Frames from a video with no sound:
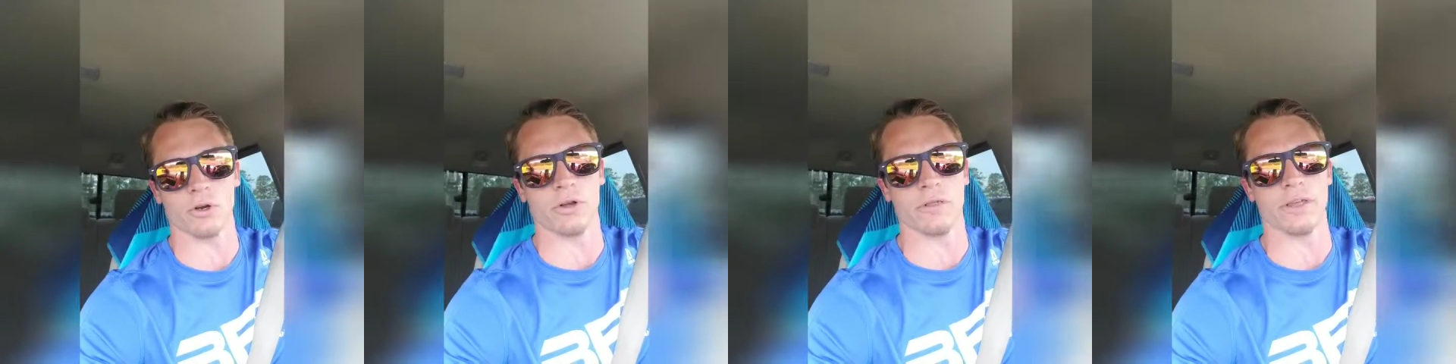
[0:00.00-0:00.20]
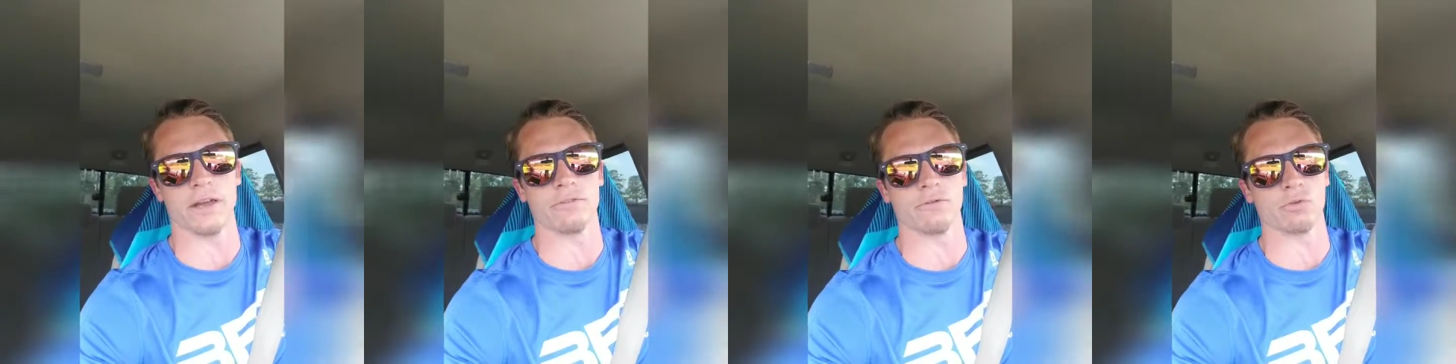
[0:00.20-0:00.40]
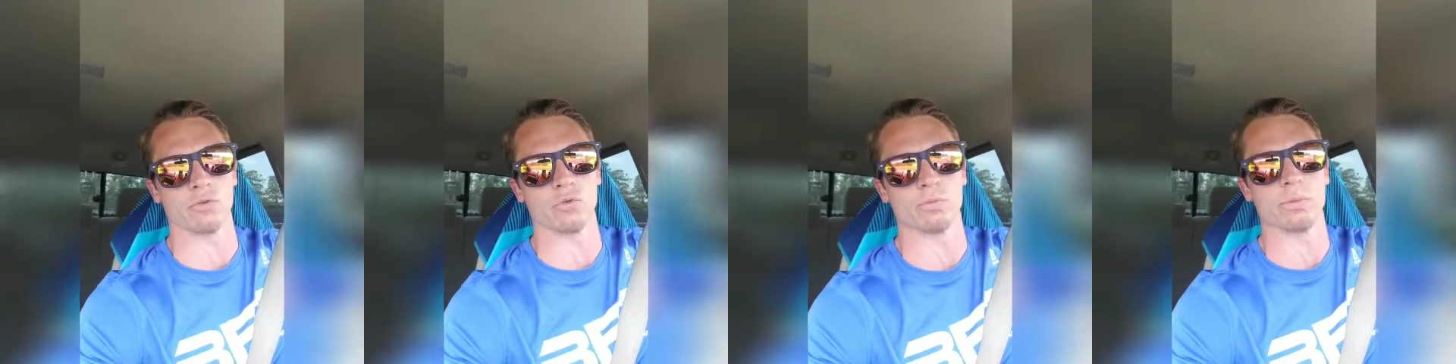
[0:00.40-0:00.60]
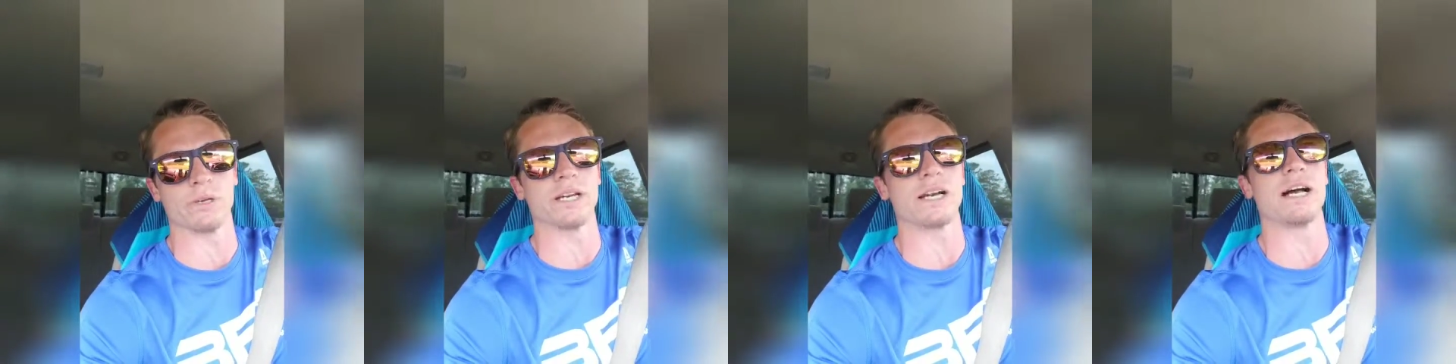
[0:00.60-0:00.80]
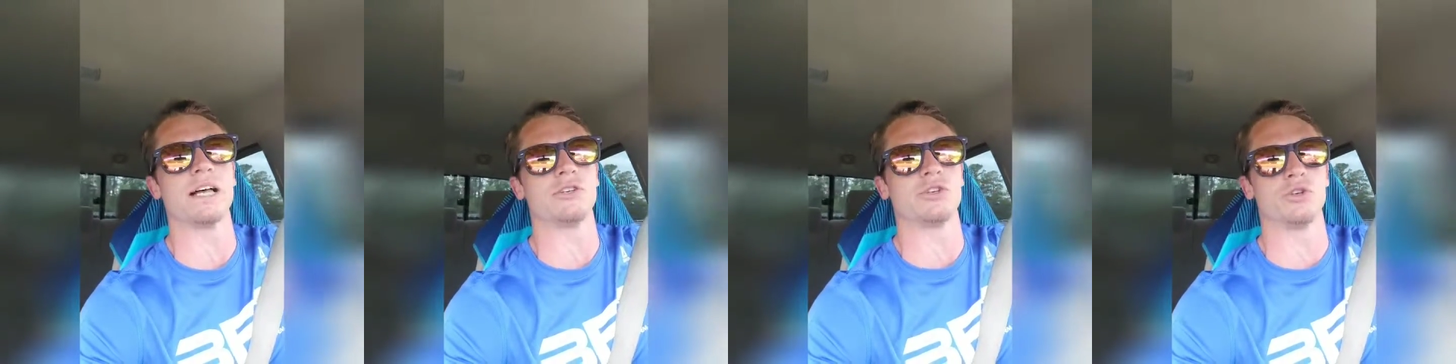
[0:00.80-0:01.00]
on that fruit,
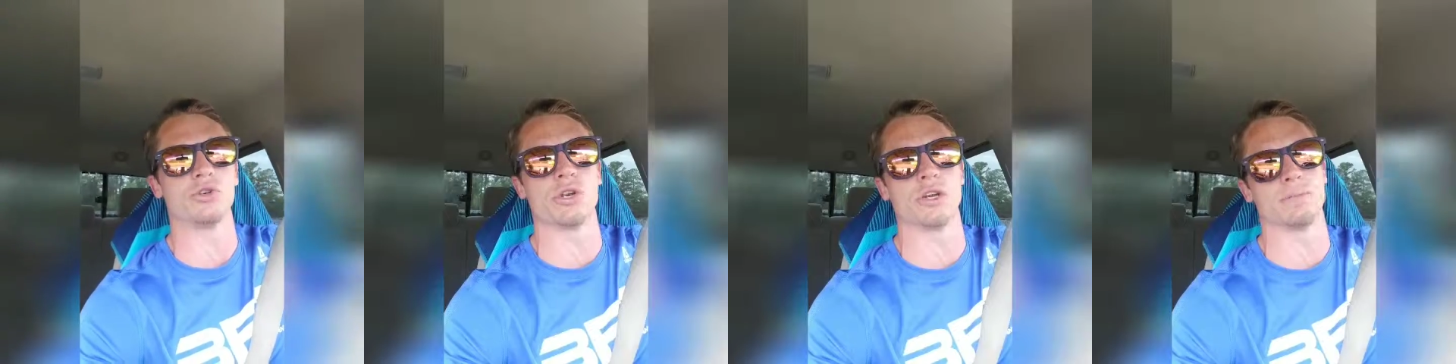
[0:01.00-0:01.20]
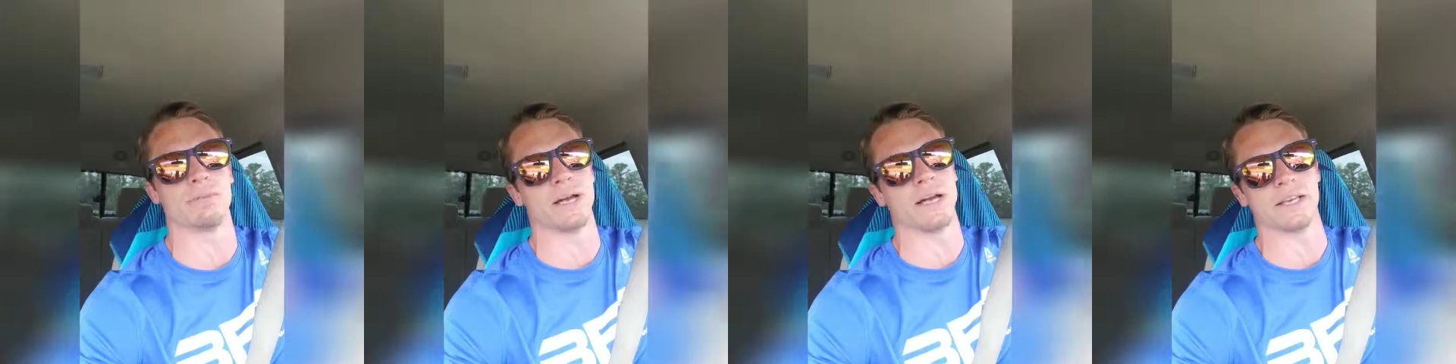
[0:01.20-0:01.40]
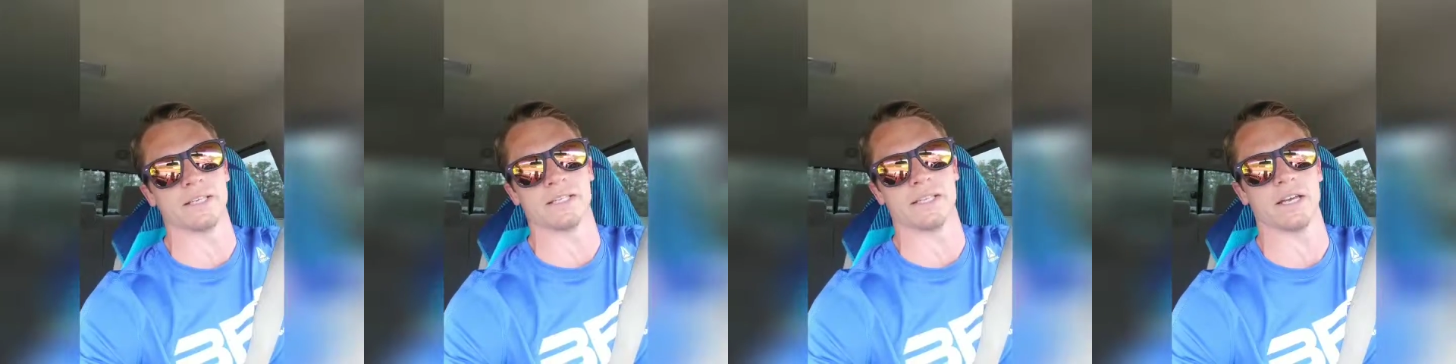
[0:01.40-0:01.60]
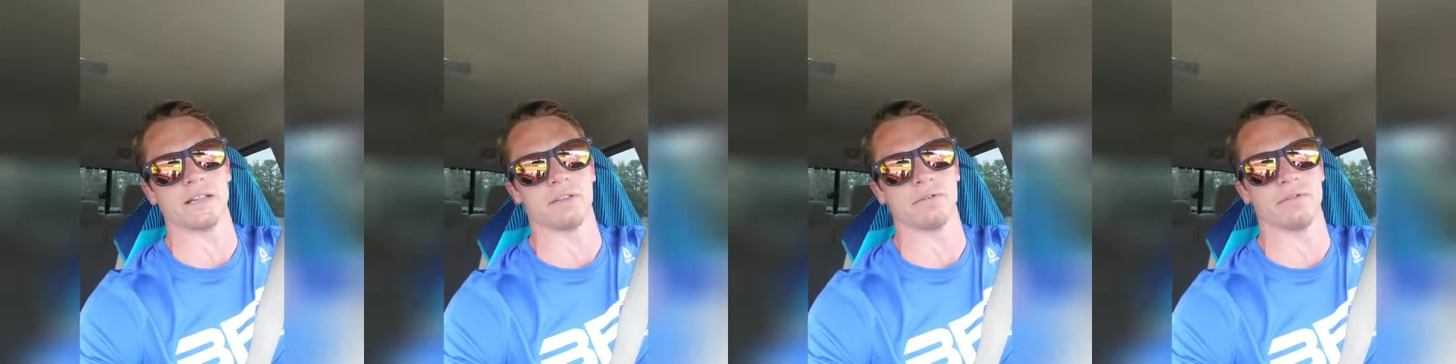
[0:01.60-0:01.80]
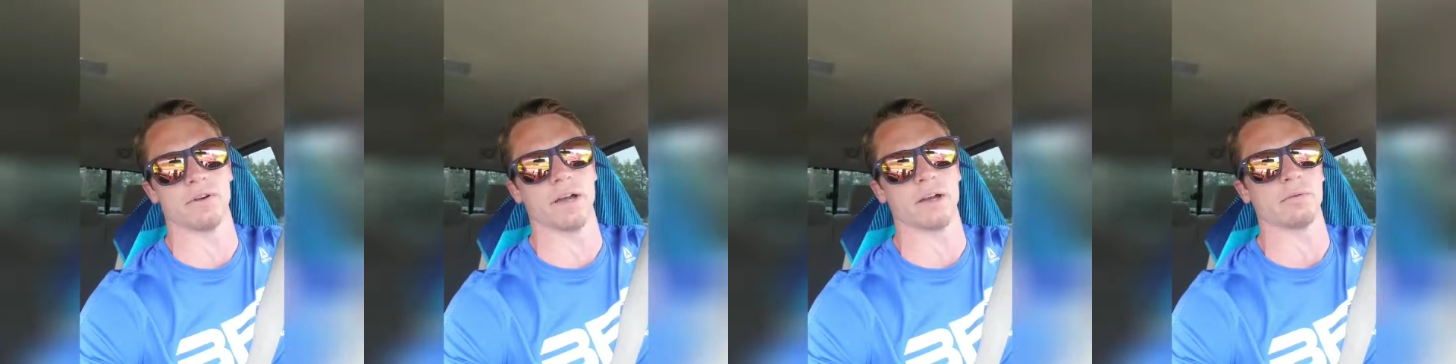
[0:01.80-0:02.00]
because you can minus out
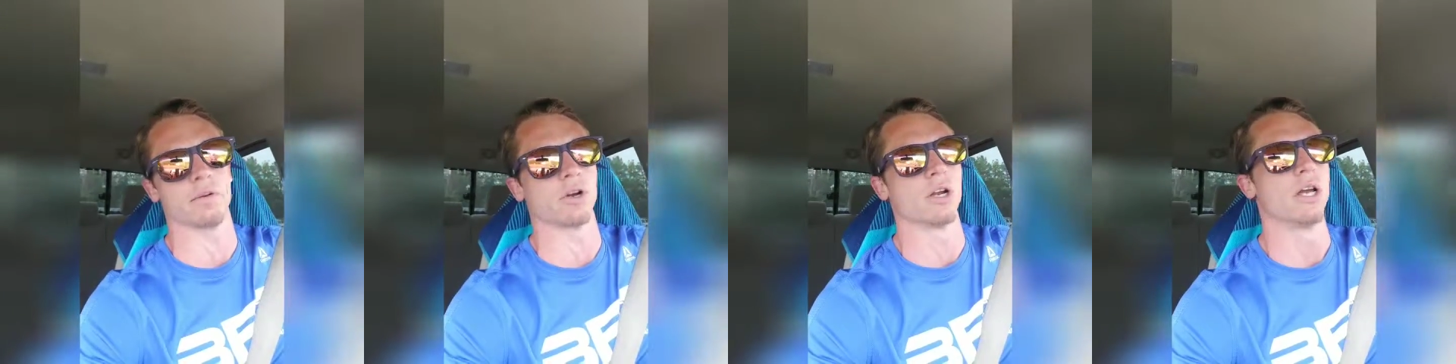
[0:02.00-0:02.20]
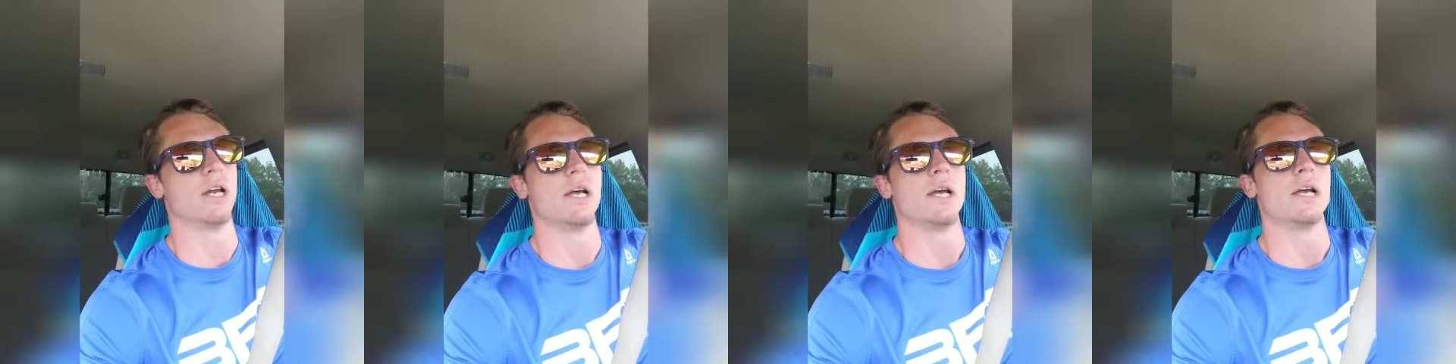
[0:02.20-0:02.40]
the fiber.